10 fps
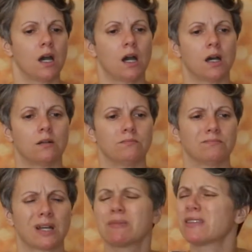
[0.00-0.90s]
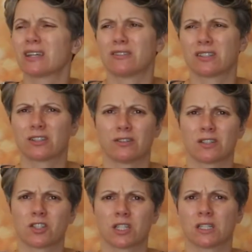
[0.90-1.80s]
I'm not that good at
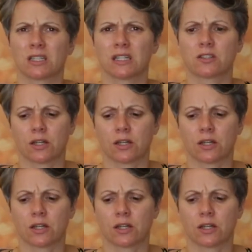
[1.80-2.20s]
cooking chicken legs,